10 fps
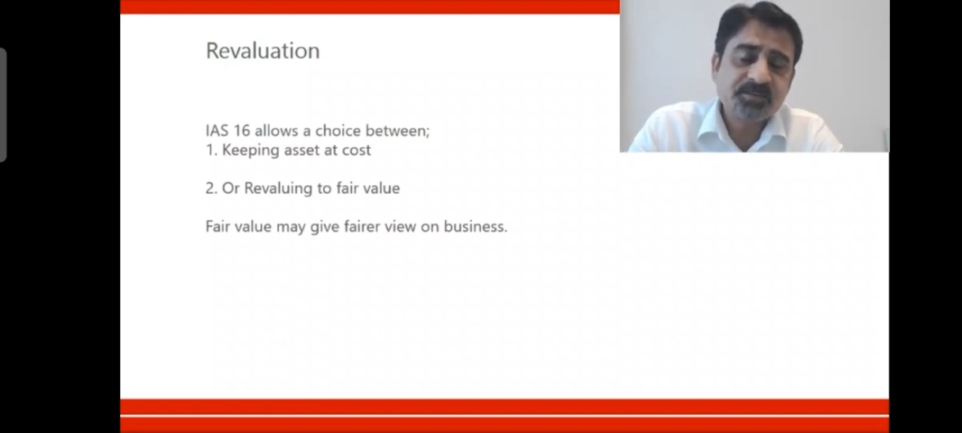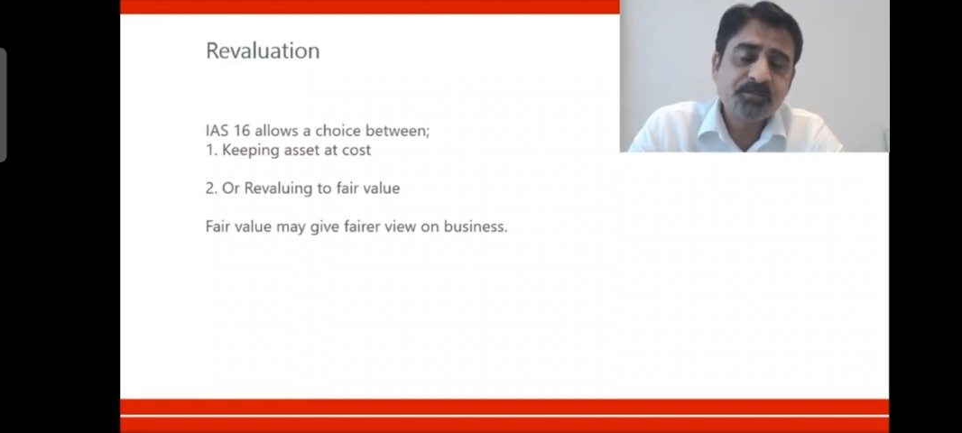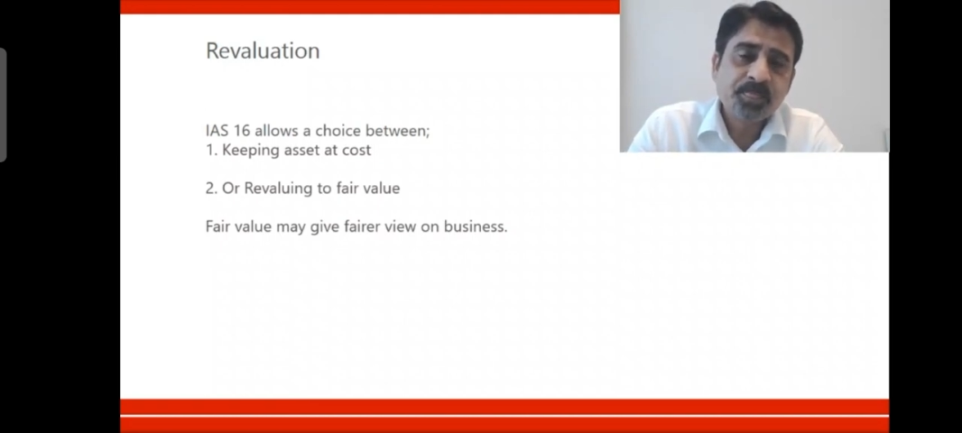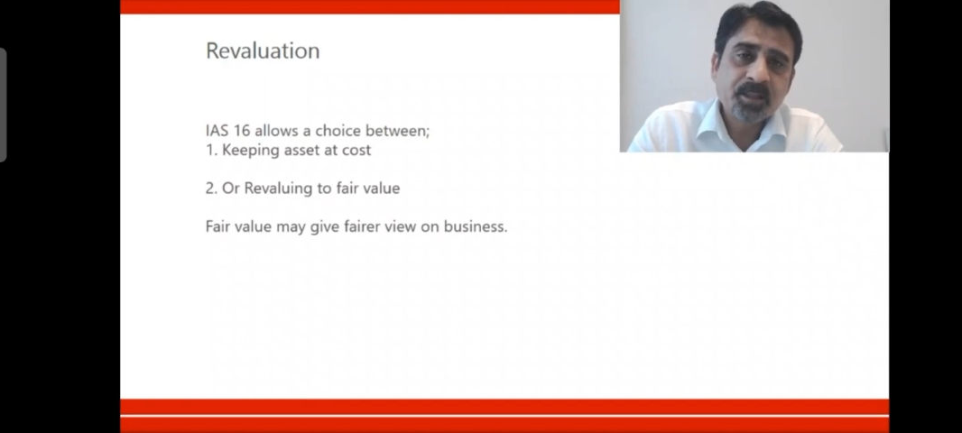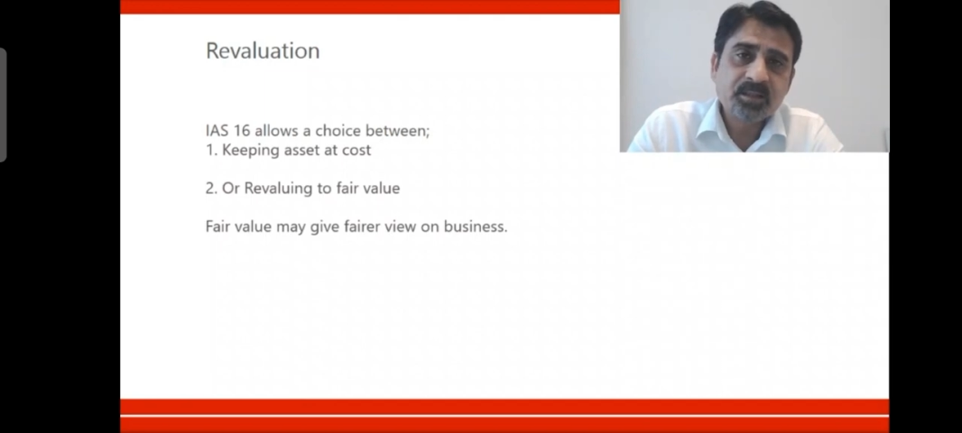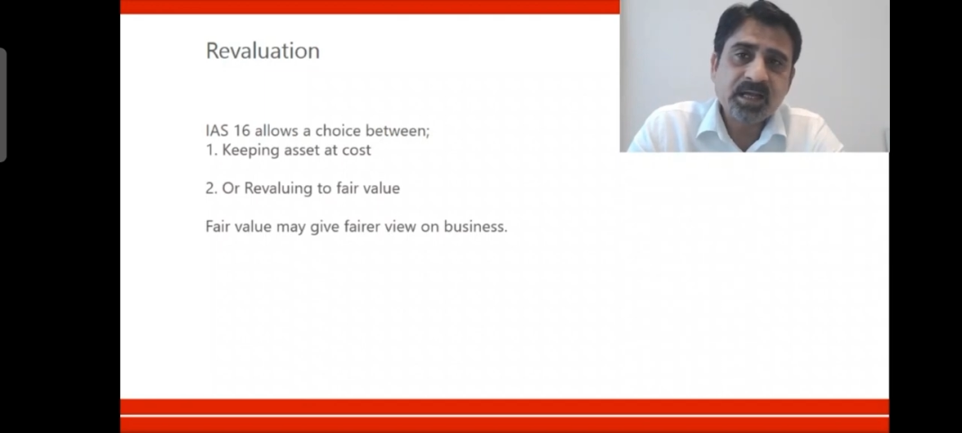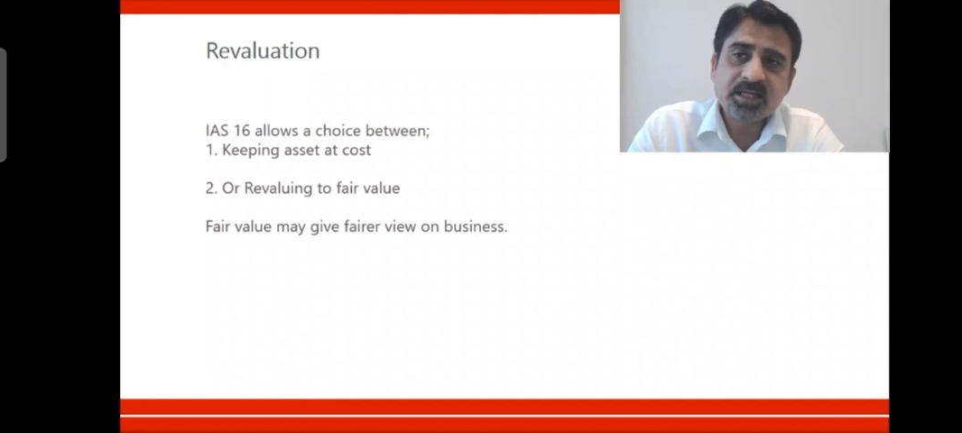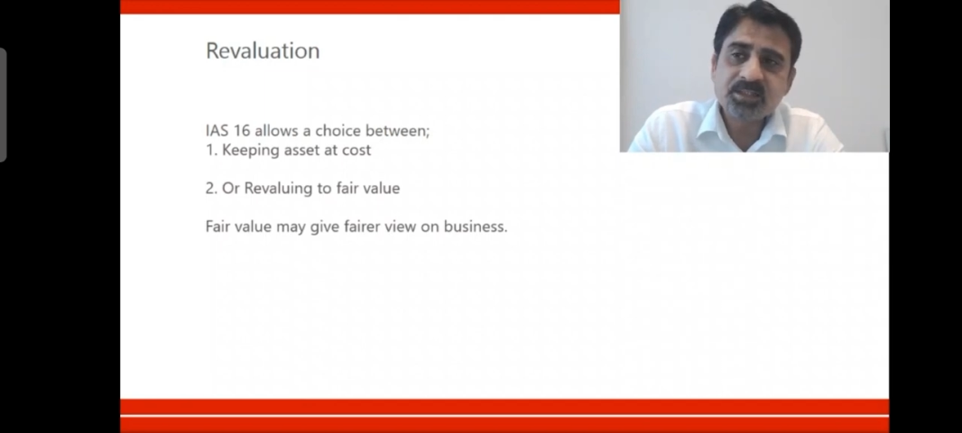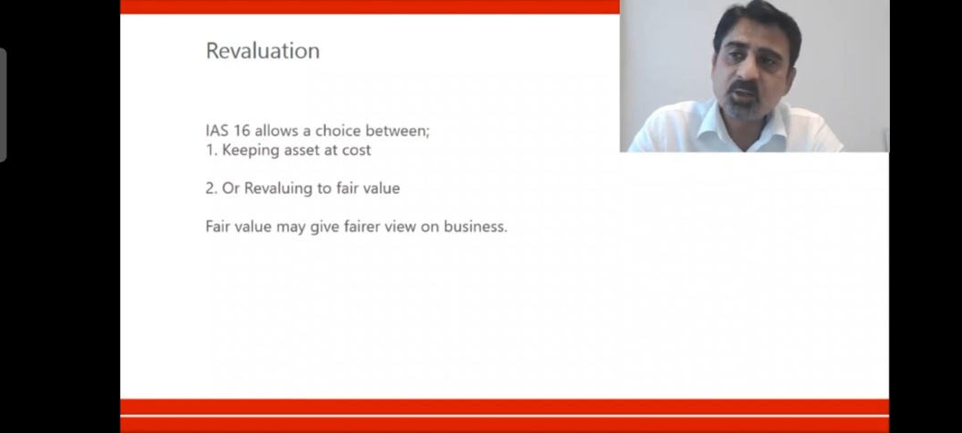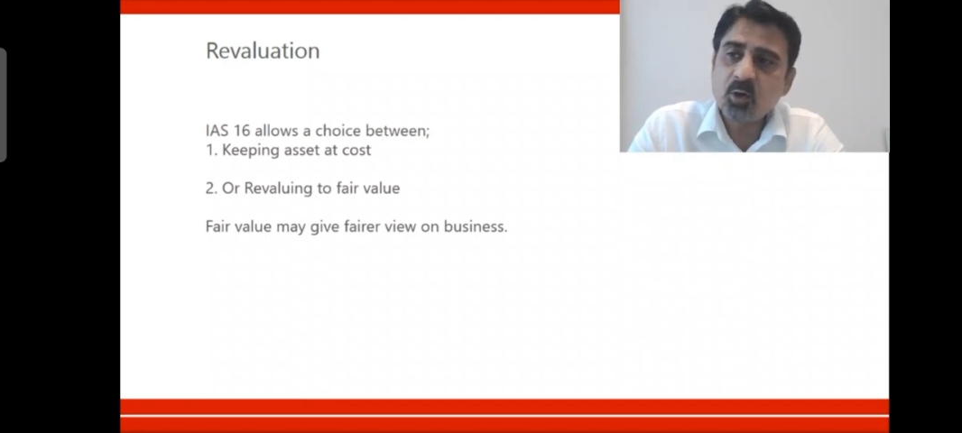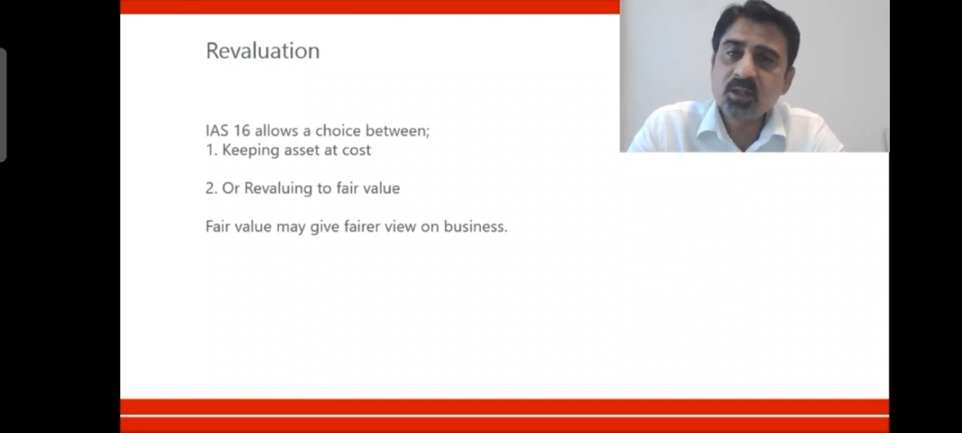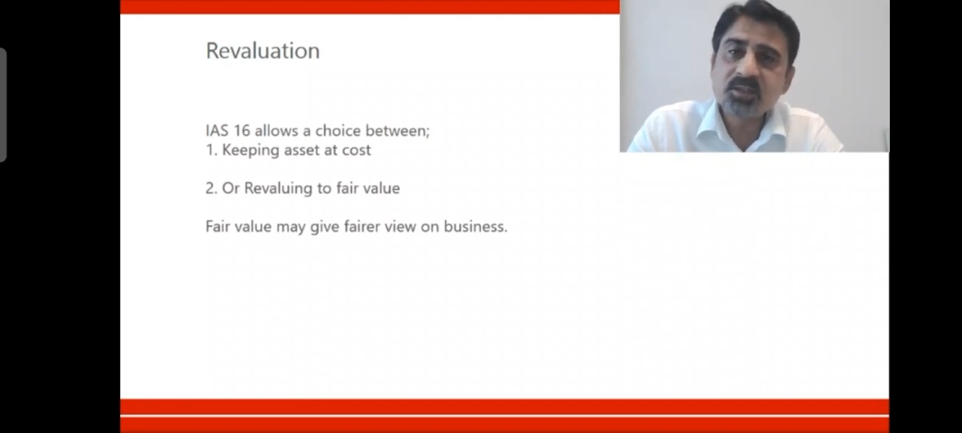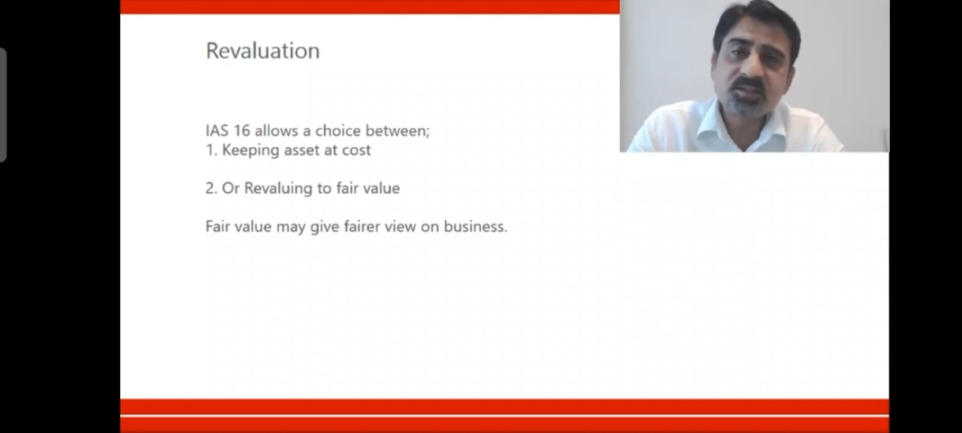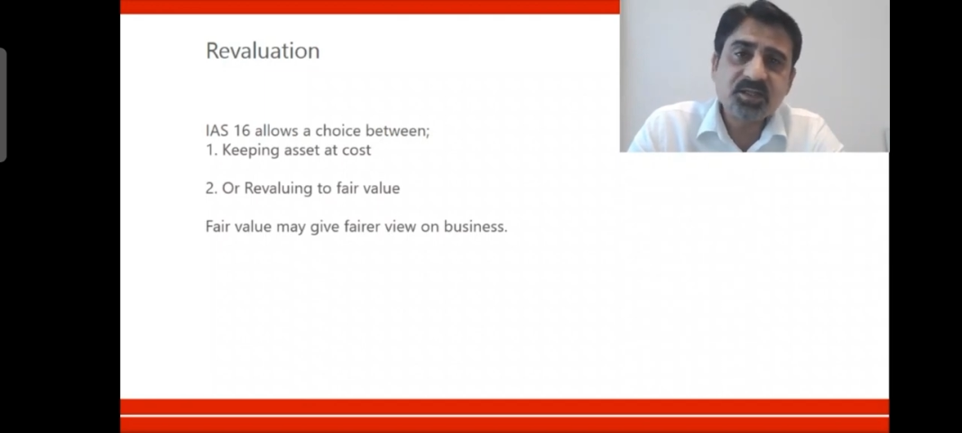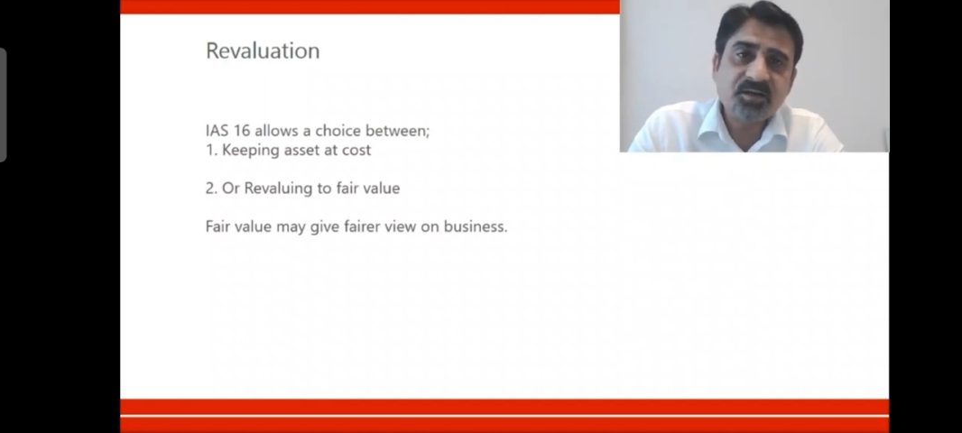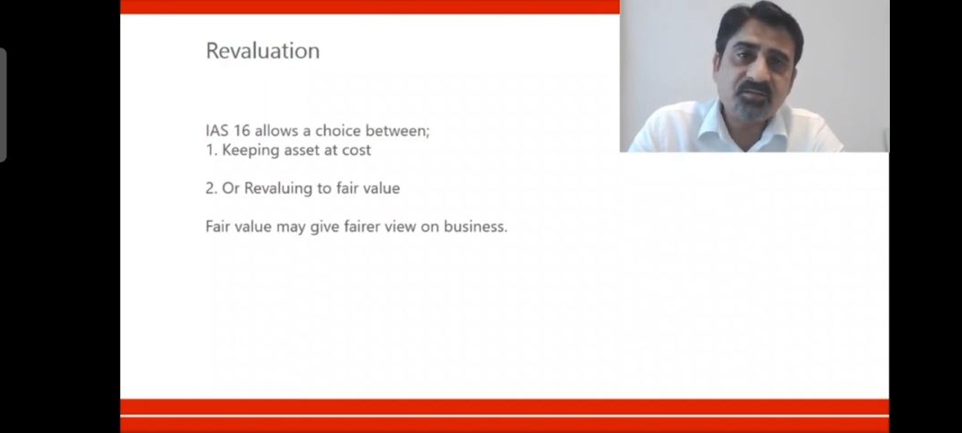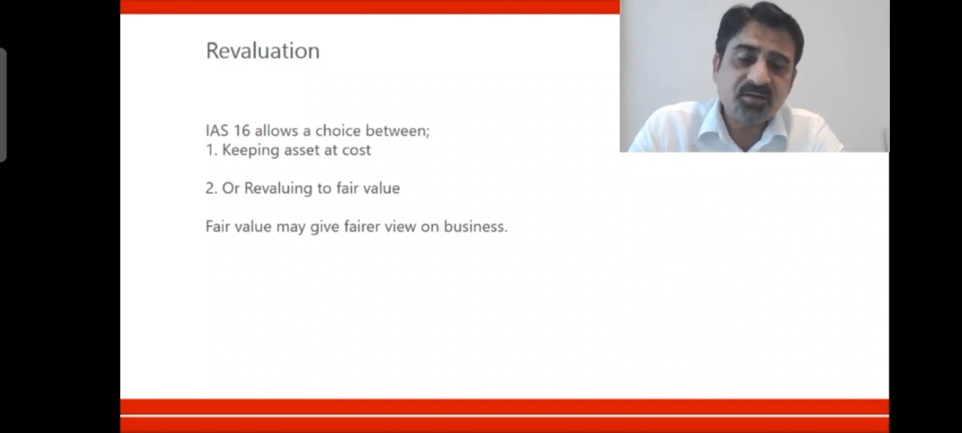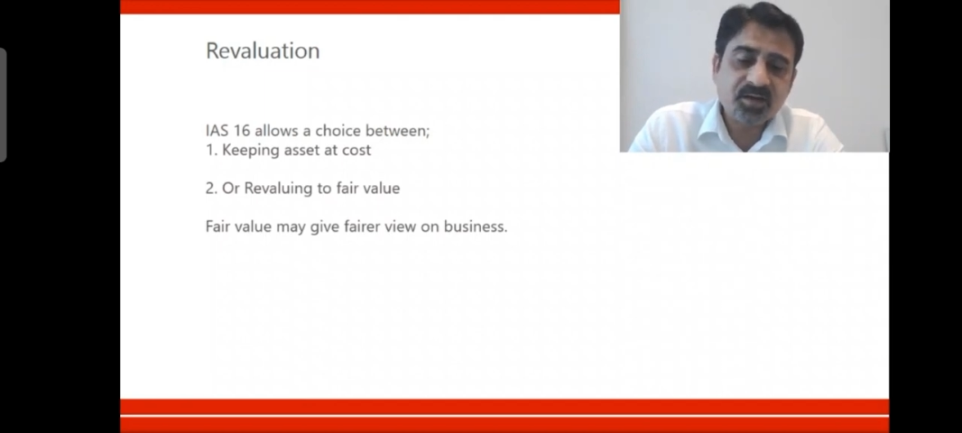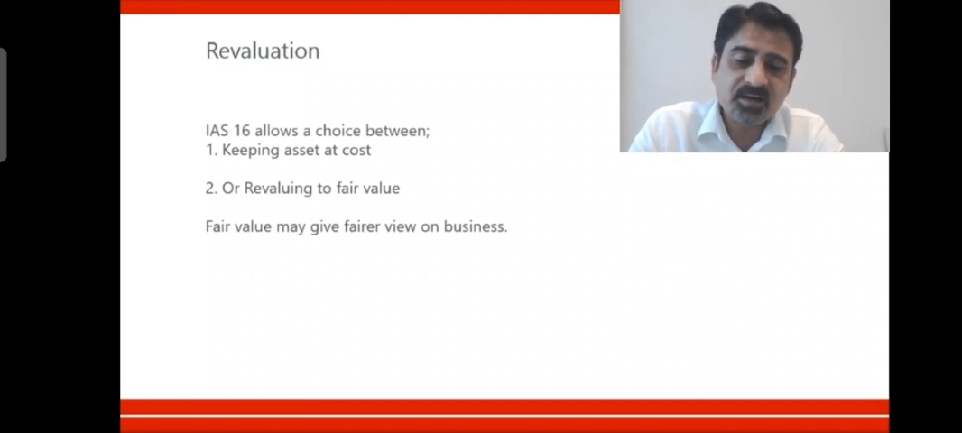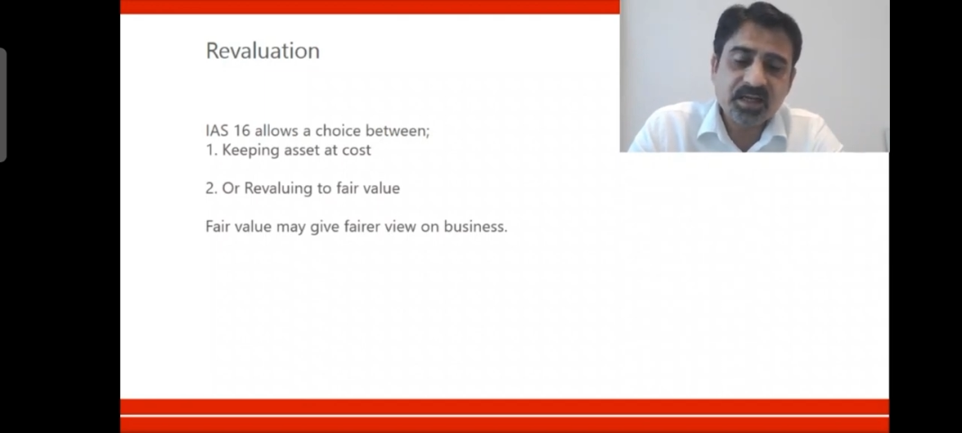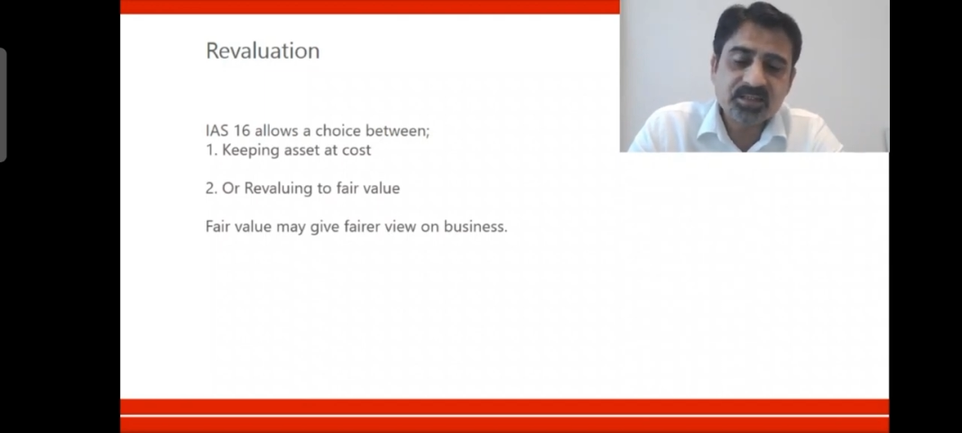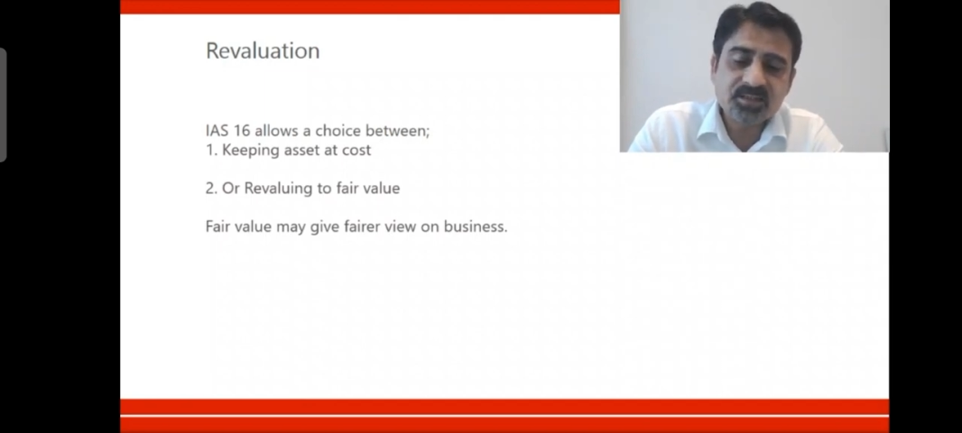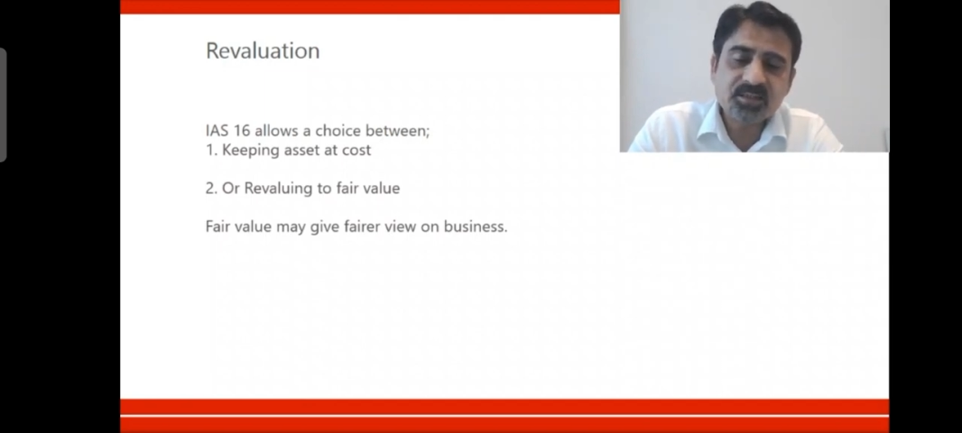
that all the significant assets,